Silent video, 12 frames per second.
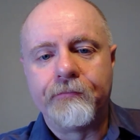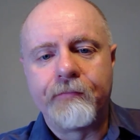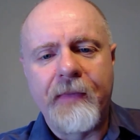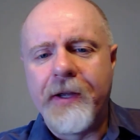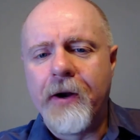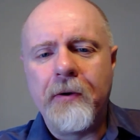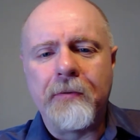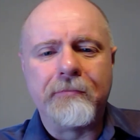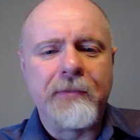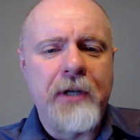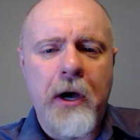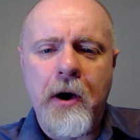You don't
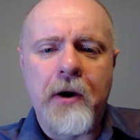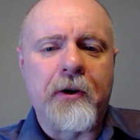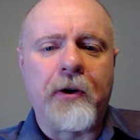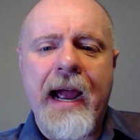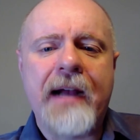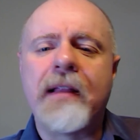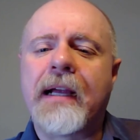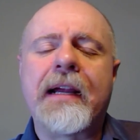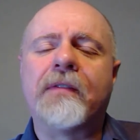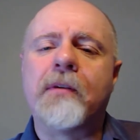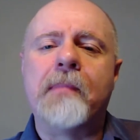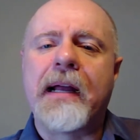talk or act like
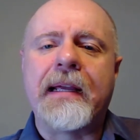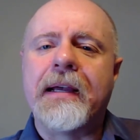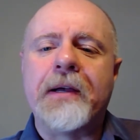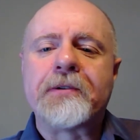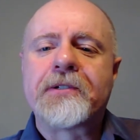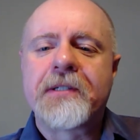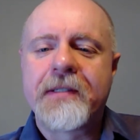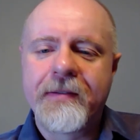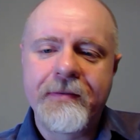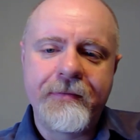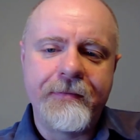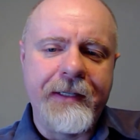everybody else.
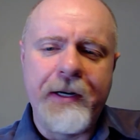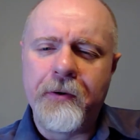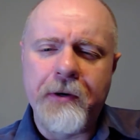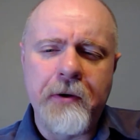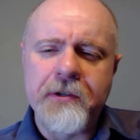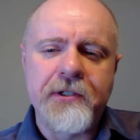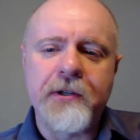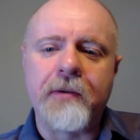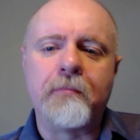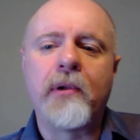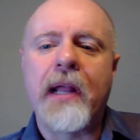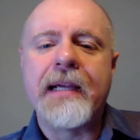You don't go to
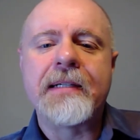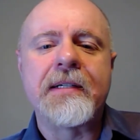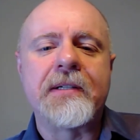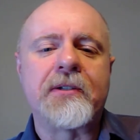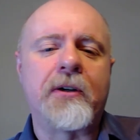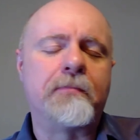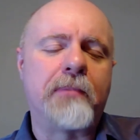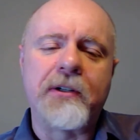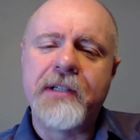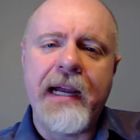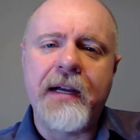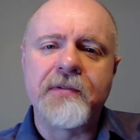certain places or
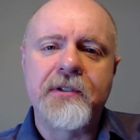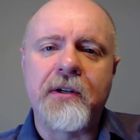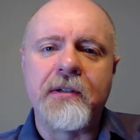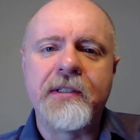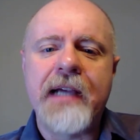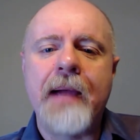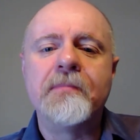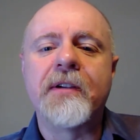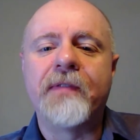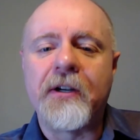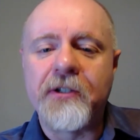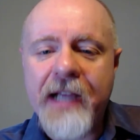partake of certain types
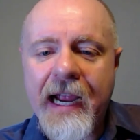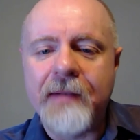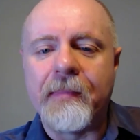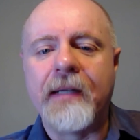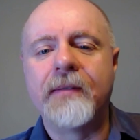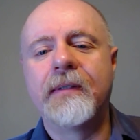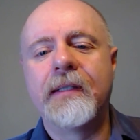of entertainment.